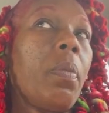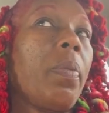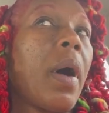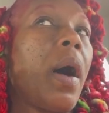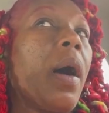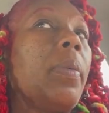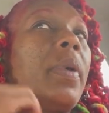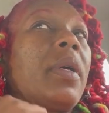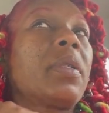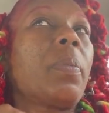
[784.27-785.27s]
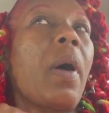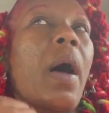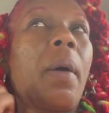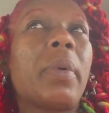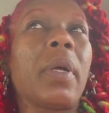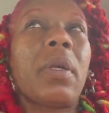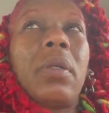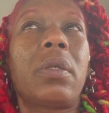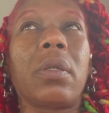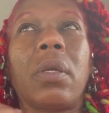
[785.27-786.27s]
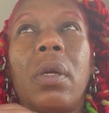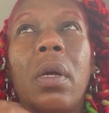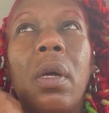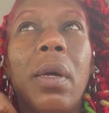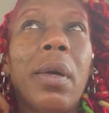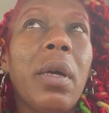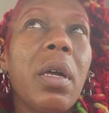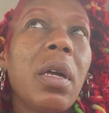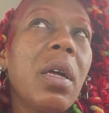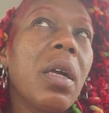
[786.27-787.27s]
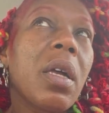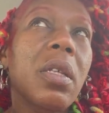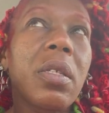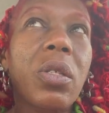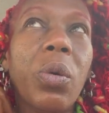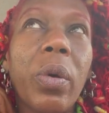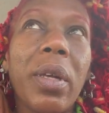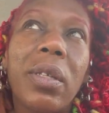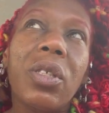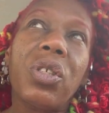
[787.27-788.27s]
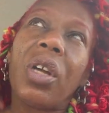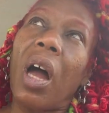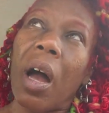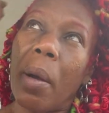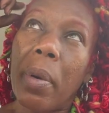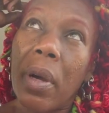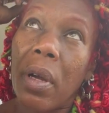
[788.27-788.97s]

bob is bobbing. It's doing its job.